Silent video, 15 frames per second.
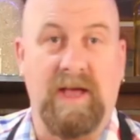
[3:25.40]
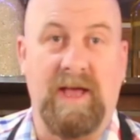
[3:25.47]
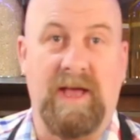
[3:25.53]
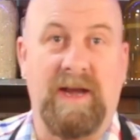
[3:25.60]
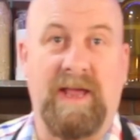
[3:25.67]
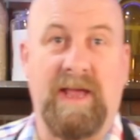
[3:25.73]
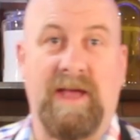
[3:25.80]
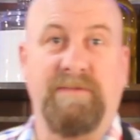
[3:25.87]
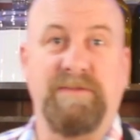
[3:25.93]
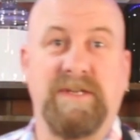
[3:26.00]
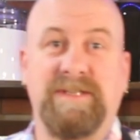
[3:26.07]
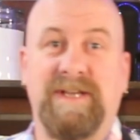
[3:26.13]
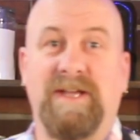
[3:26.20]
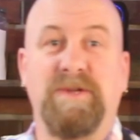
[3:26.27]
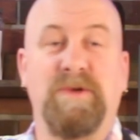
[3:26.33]
And I have to
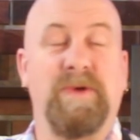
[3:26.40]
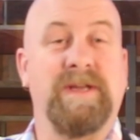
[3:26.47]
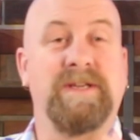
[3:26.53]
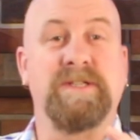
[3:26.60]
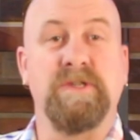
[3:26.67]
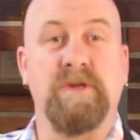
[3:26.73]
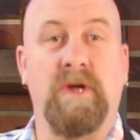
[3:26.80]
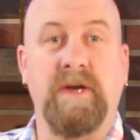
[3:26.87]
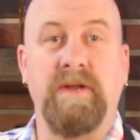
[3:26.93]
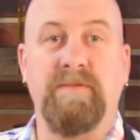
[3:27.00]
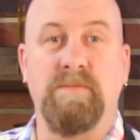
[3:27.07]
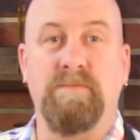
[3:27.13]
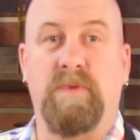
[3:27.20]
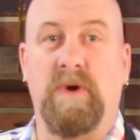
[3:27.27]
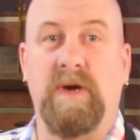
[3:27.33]
tell you, it's not
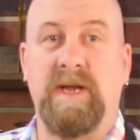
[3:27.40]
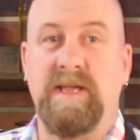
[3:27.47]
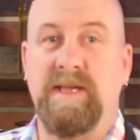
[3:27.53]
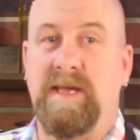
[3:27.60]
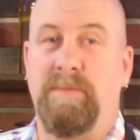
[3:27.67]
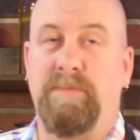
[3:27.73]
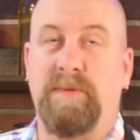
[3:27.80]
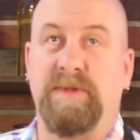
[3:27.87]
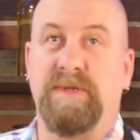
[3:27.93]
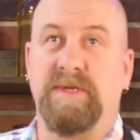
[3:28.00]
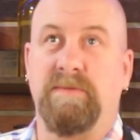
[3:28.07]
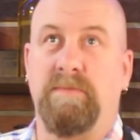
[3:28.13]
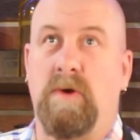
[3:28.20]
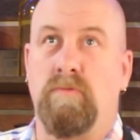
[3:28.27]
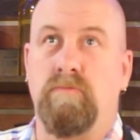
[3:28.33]
even boiling yet, but
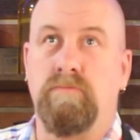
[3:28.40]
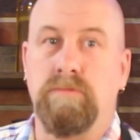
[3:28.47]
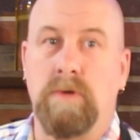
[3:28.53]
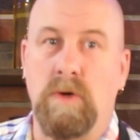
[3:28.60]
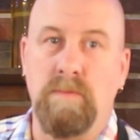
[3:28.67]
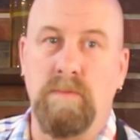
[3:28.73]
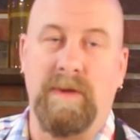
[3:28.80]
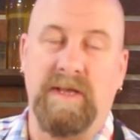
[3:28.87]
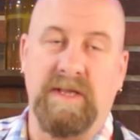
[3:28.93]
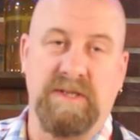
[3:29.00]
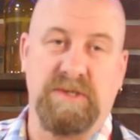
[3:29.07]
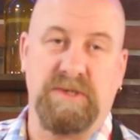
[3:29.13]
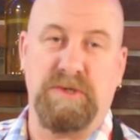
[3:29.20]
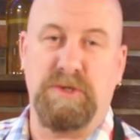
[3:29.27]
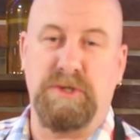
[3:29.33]
the aroma
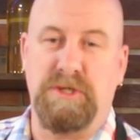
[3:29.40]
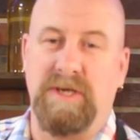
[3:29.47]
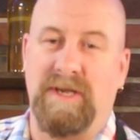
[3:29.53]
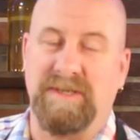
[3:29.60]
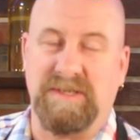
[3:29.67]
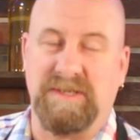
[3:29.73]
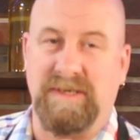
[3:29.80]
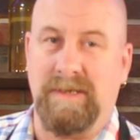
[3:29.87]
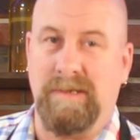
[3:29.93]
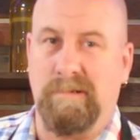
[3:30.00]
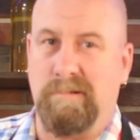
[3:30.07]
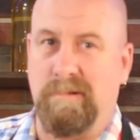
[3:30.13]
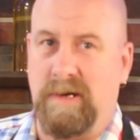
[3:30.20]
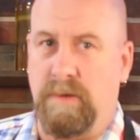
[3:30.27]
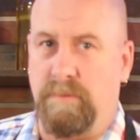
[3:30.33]
is just
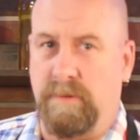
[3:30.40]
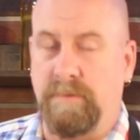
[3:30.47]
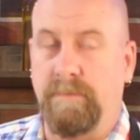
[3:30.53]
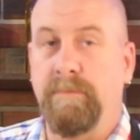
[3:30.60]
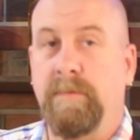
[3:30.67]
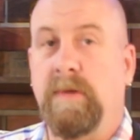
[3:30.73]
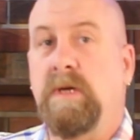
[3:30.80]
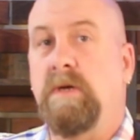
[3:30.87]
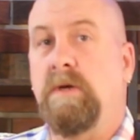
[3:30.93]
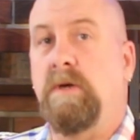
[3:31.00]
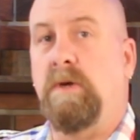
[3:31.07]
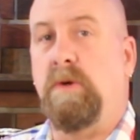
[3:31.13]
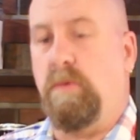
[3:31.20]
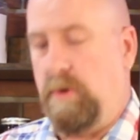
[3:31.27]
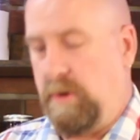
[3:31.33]
incredible.
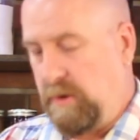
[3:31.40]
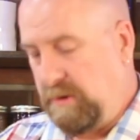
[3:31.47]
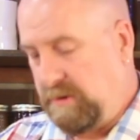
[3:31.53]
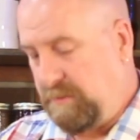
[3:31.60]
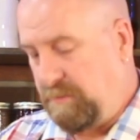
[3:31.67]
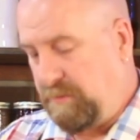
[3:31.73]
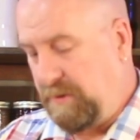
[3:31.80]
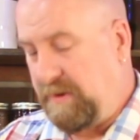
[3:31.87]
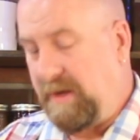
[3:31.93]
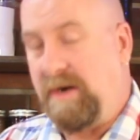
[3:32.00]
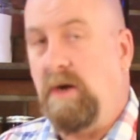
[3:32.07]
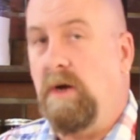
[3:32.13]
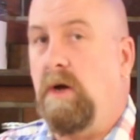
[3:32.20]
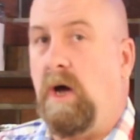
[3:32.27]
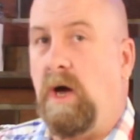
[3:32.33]
We're going to put that
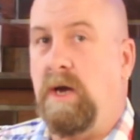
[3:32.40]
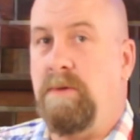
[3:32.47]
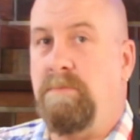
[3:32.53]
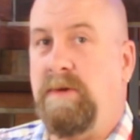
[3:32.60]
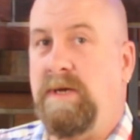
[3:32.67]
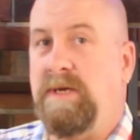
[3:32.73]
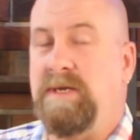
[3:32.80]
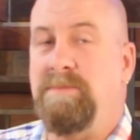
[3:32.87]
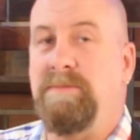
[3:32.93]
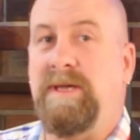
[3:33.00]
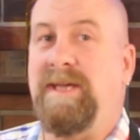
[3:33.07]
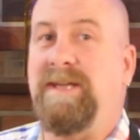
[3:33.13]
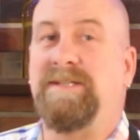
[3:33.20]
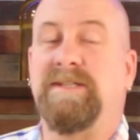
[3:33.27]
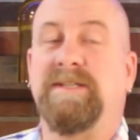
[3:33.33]
on a medium
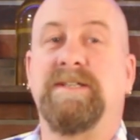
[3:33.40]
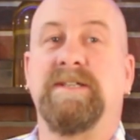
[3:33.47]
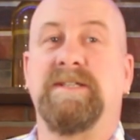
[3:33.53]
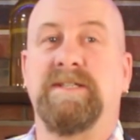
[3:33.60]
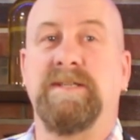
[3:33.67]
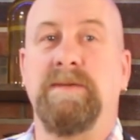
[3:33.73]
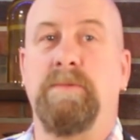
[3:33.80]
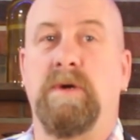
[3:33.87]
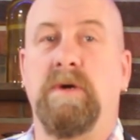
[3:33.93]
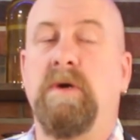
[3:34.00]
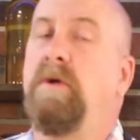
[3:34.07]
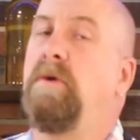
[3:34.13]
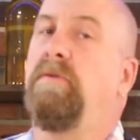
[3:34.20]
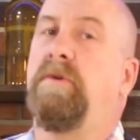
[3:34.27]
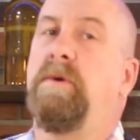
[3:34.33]
heat to simmer
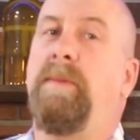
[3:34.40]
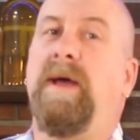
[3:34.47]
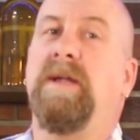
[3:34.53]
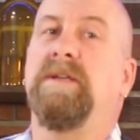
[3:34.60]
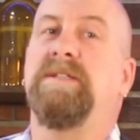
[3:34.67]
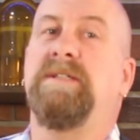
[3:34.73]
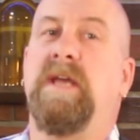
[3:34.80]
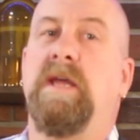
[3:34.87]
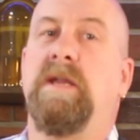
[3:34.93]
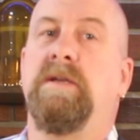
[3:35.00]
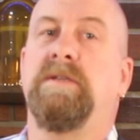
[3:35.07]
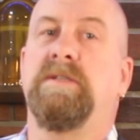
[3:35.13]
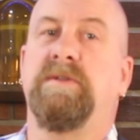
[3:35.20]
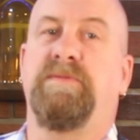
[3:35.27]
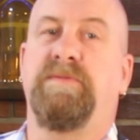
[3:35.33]
for about
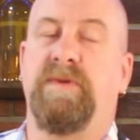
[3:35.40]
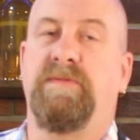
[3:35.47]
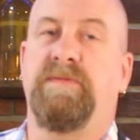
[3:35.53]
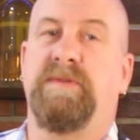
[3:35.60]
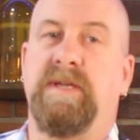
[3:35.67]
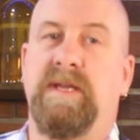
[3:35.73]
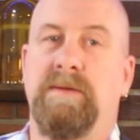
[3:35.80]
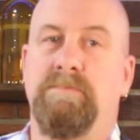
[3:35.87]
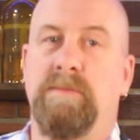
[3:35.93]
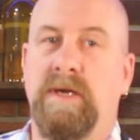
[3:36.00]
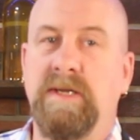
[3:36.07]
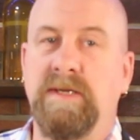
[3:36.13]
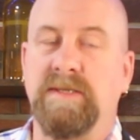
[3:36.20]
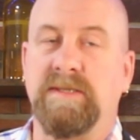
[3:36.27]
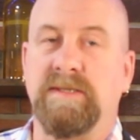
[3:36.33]
10 to 15
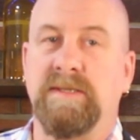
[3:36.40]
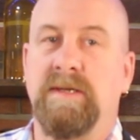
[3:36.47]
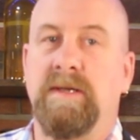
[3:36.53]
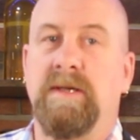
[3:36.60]
minutes,